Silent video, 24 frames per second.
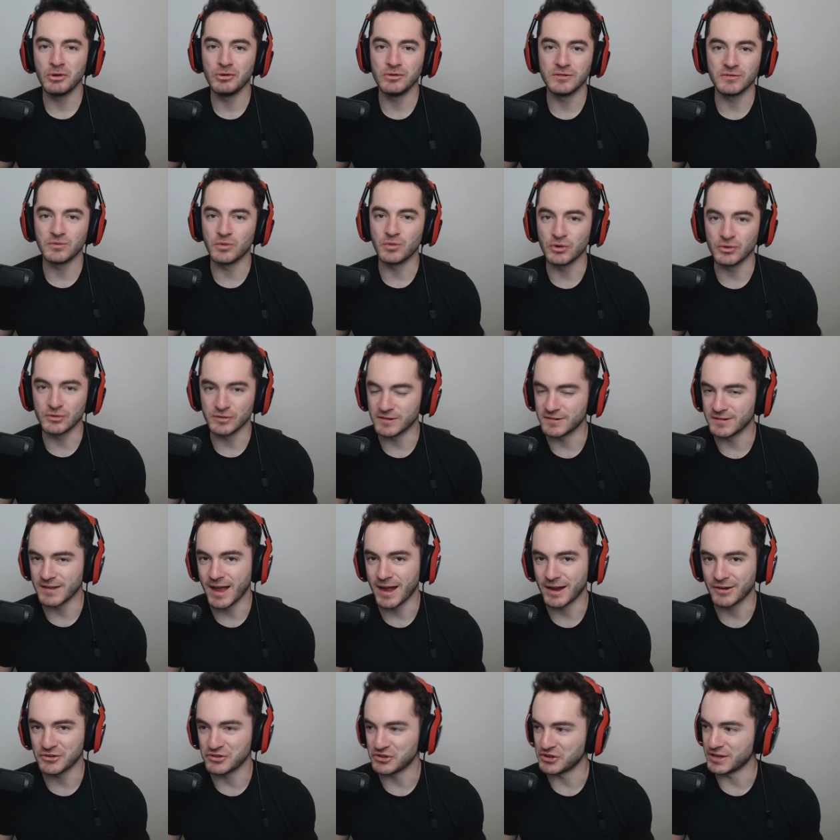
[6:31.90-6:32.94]
whose world is
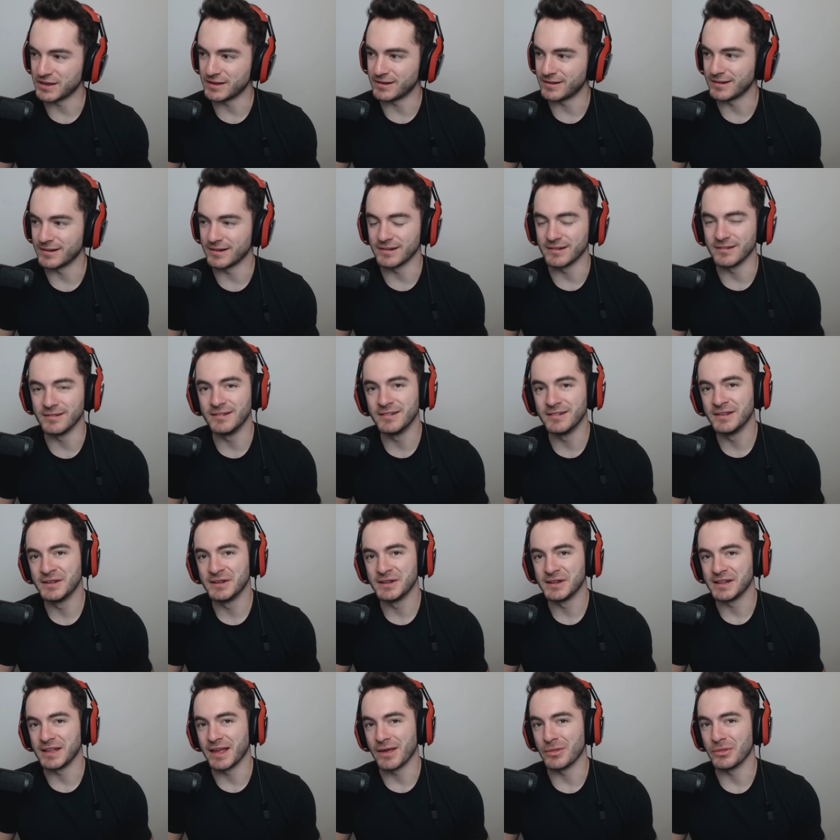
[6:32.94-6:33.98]
actually going to
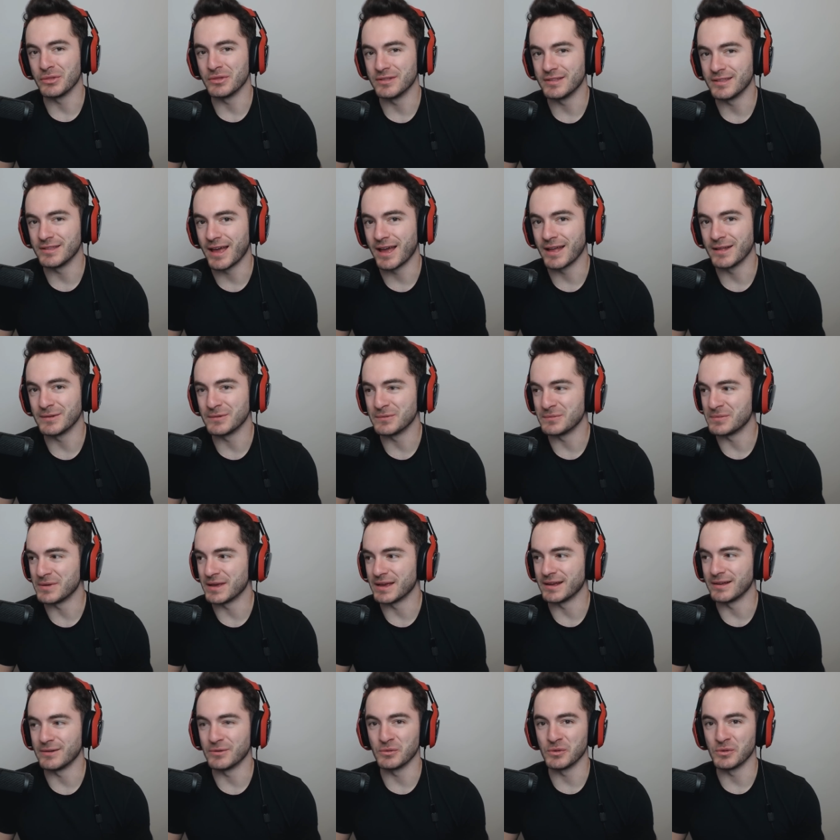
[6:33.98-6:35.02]
get that
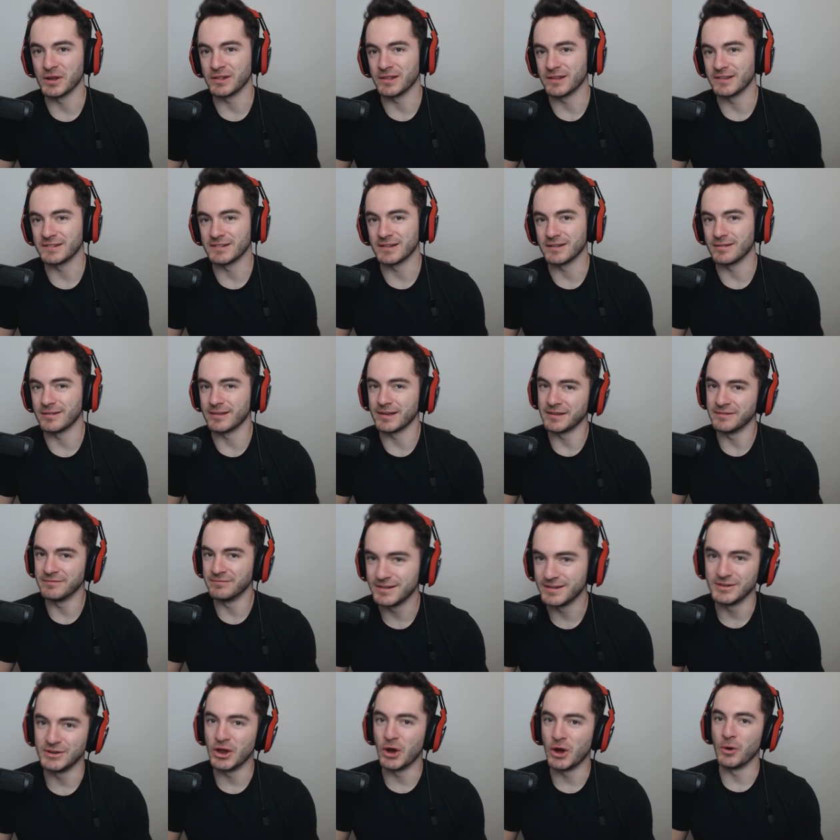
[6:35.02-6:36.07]
big realistically?
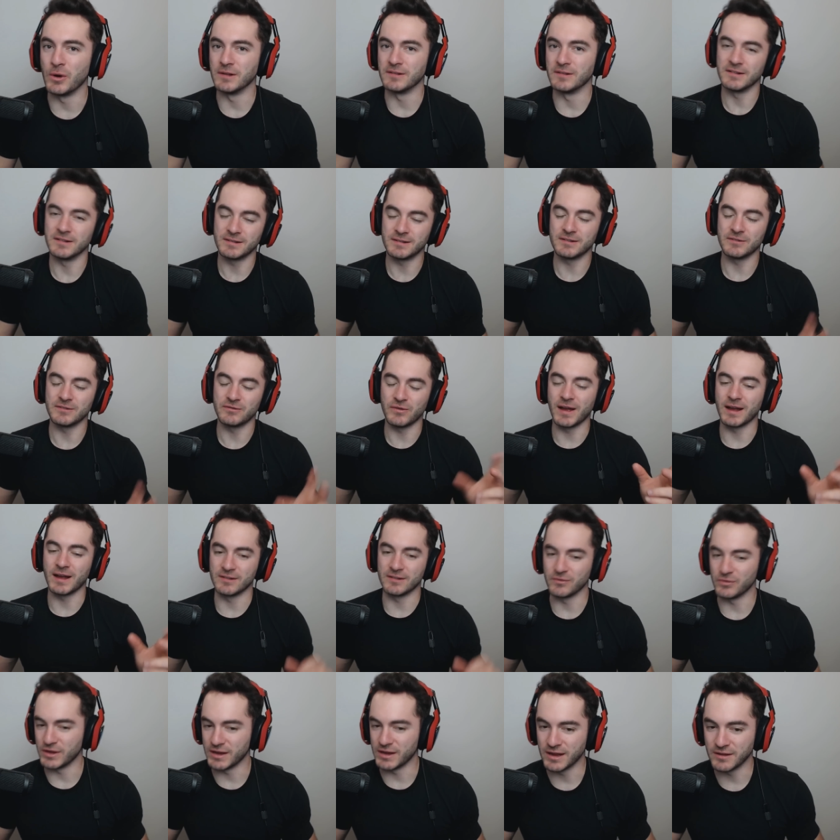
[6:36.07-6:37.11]
No one's. It's
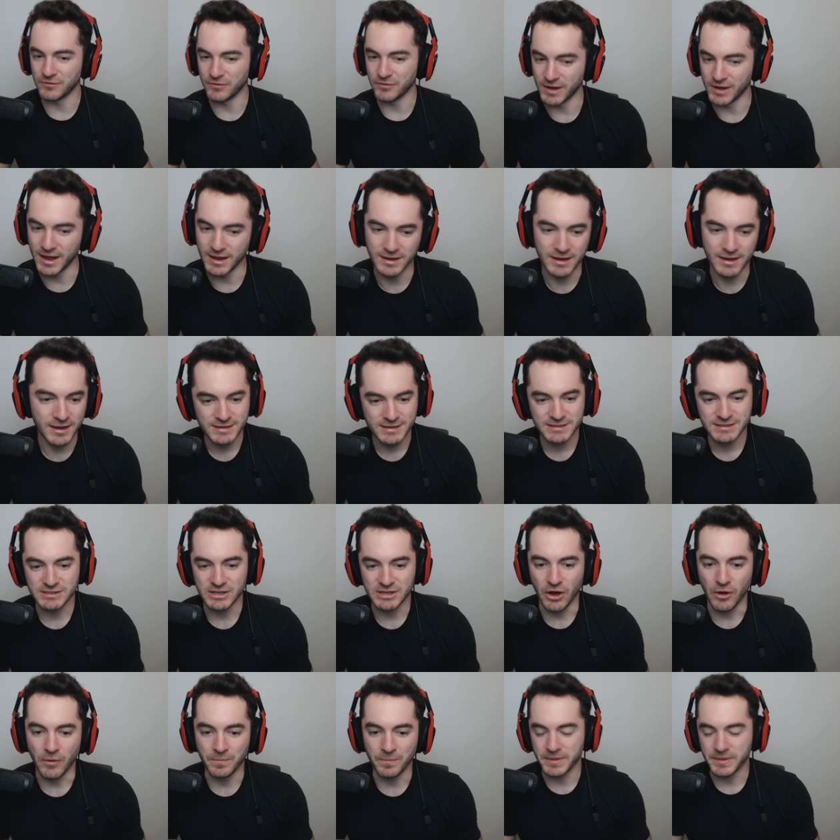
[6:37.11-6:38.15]
effectively infinite.
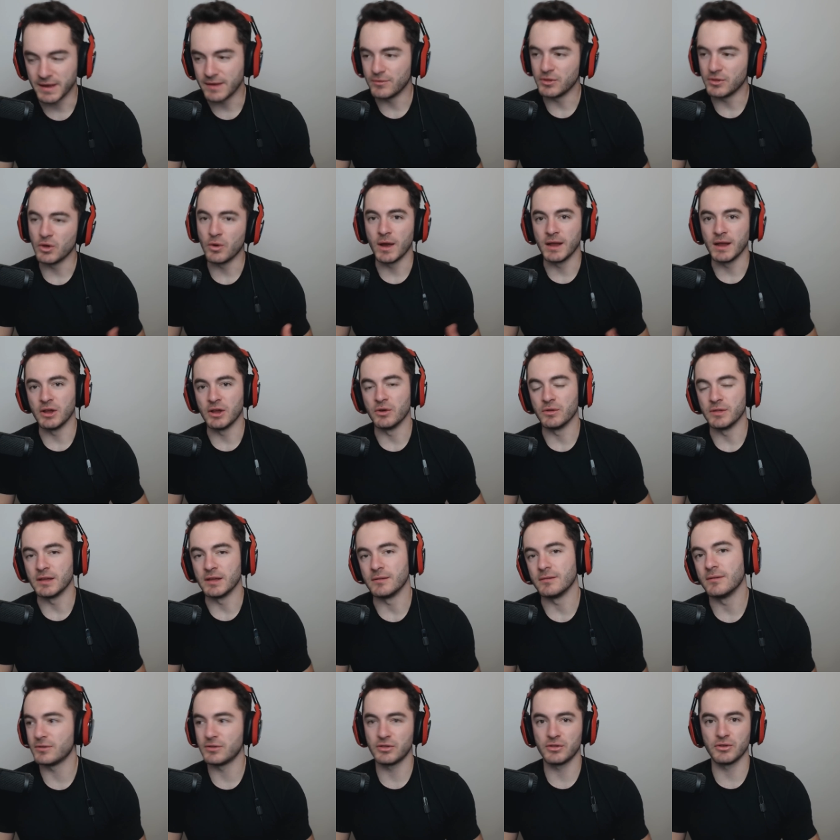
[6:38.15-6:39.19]
So even though I know
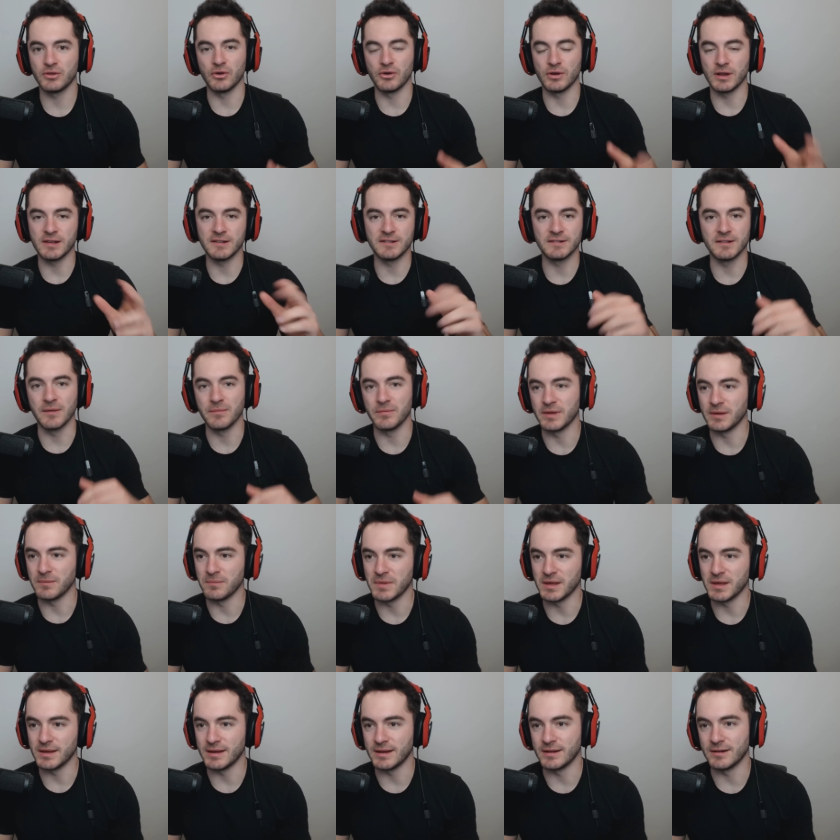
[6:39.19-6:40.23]
that 30 something
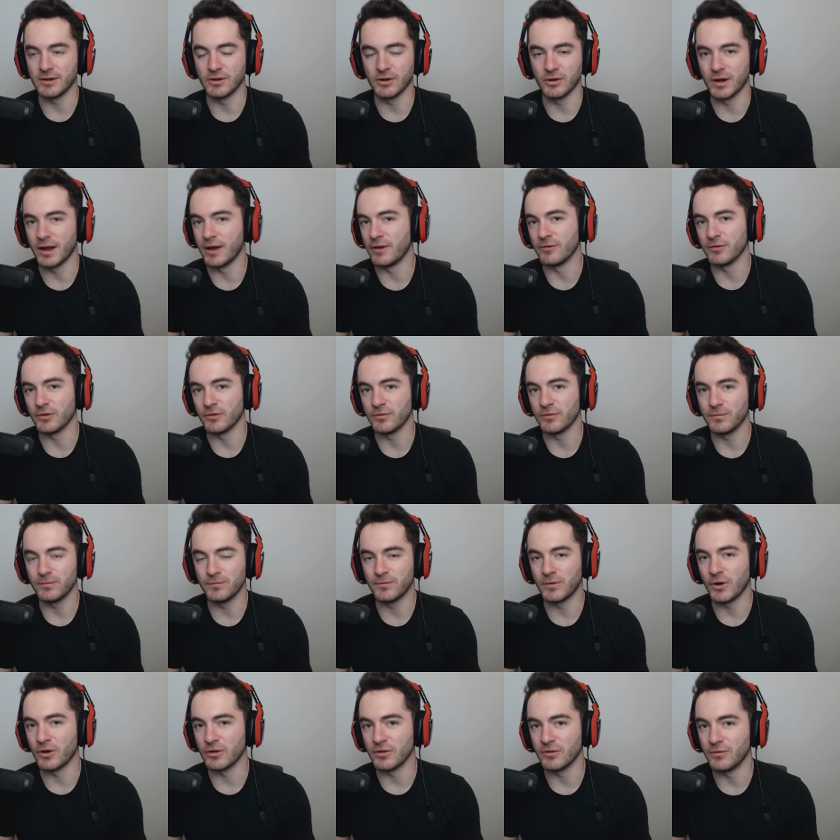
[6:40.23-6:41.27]
million or however
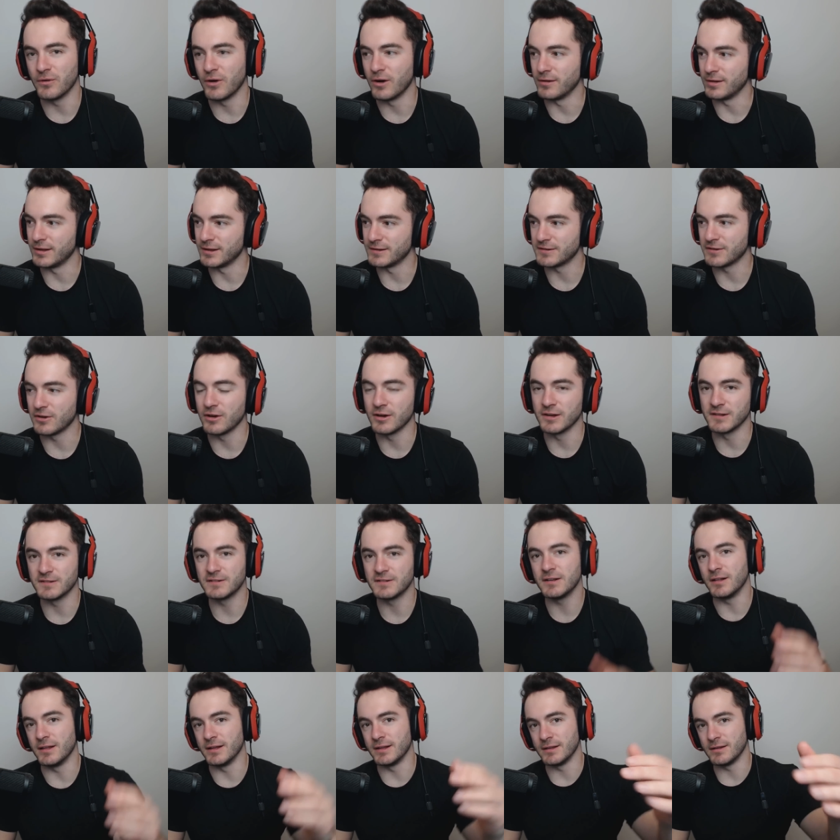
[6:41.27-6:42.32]
far the Farlands are is
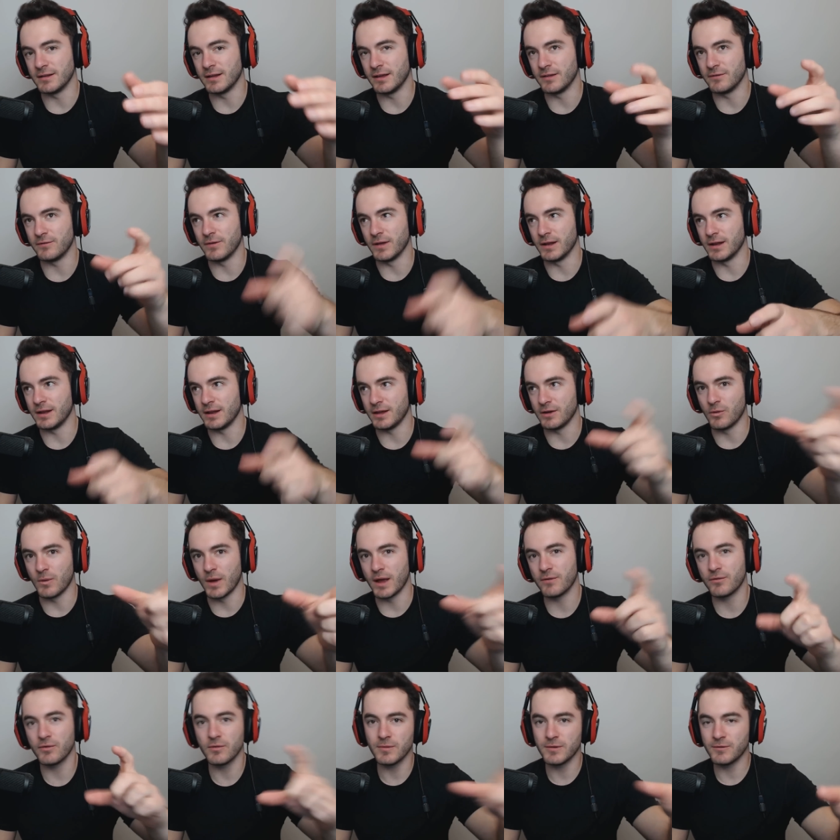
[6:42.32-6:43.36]
still an infinity
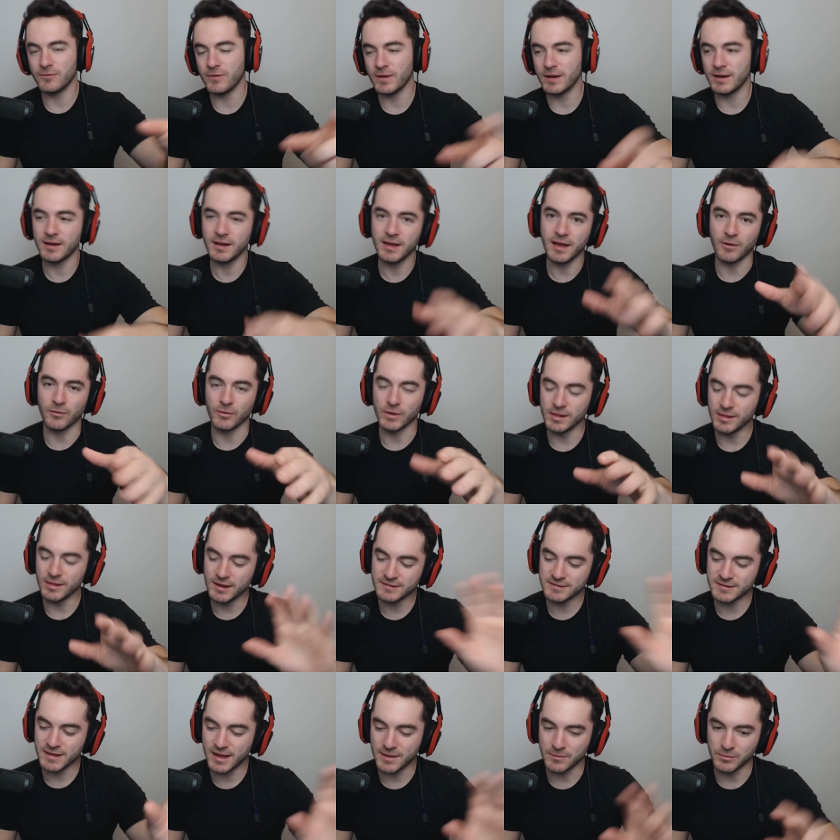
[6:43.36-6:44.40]
away from infinity, I
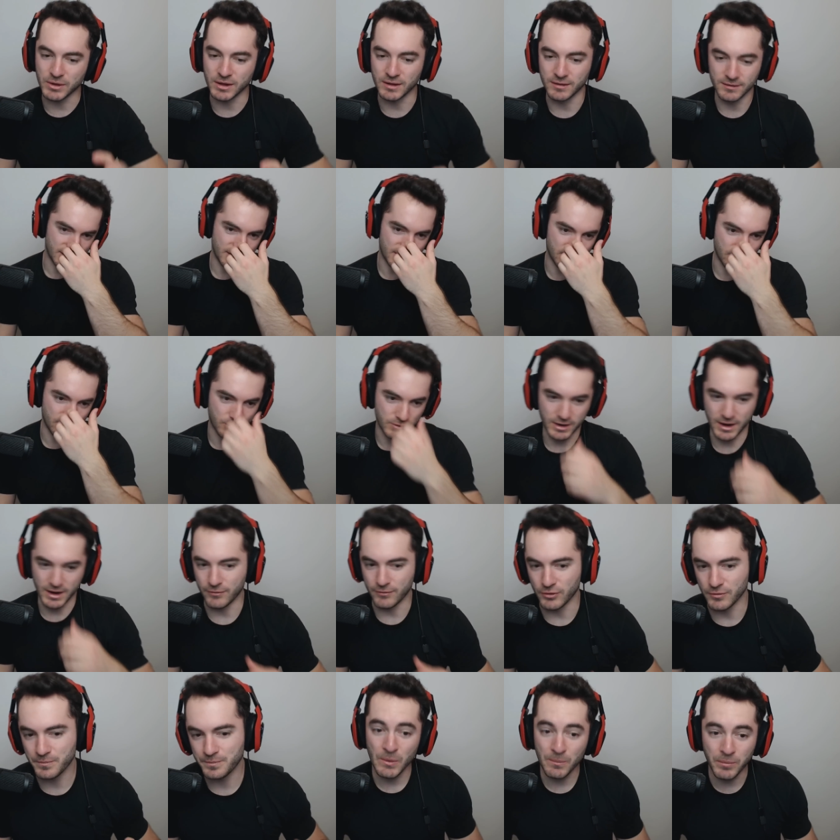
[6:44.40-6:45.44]
realize that, but you,
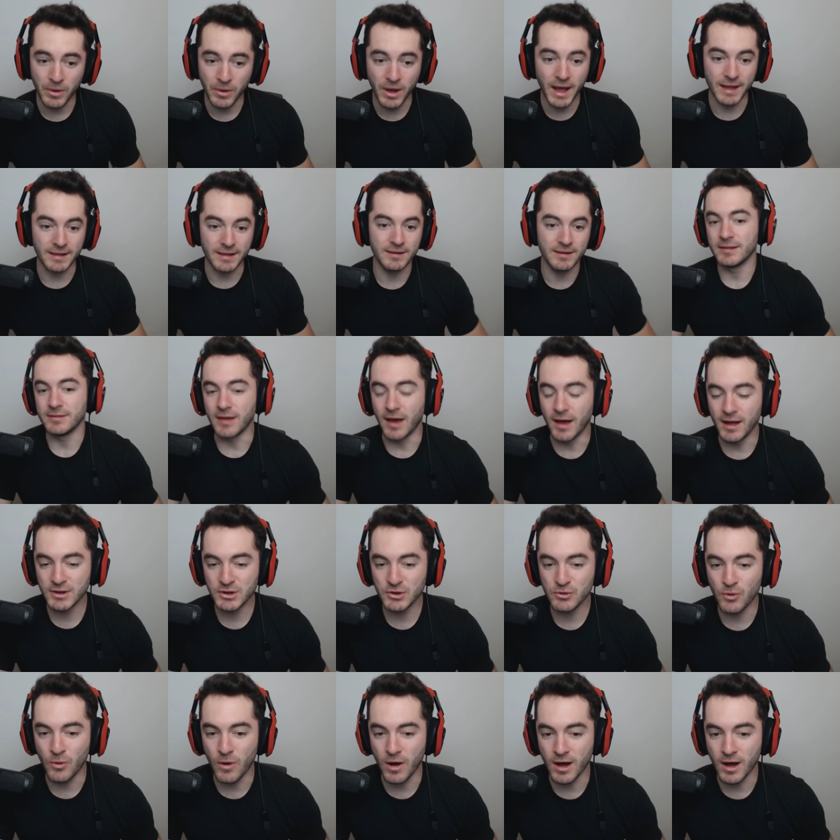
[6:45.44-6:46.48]
whatever. But the
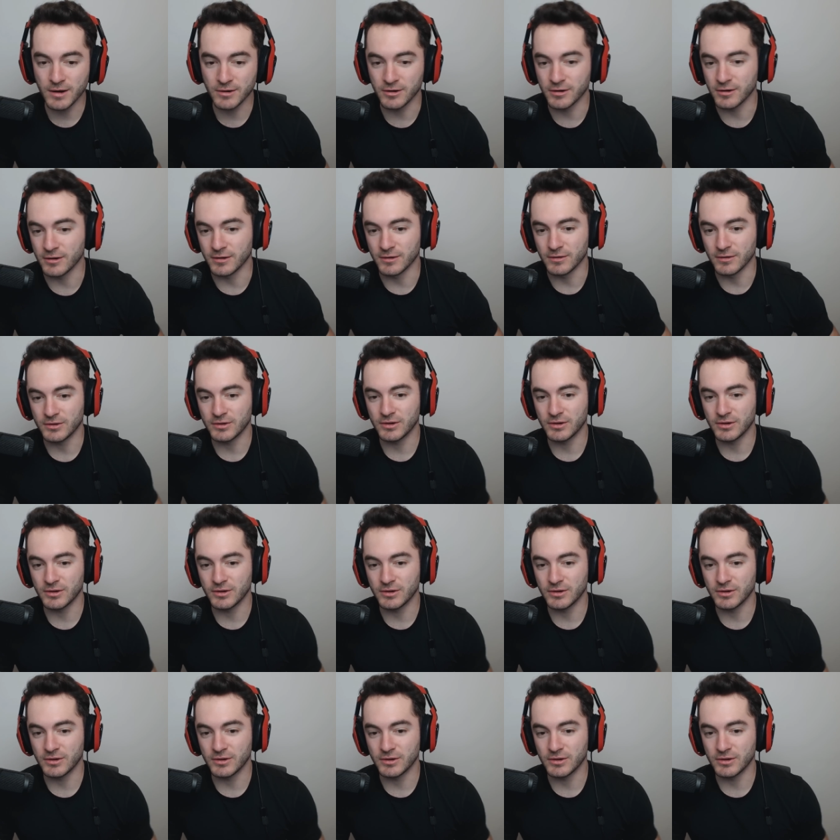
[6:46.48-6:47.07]
underwater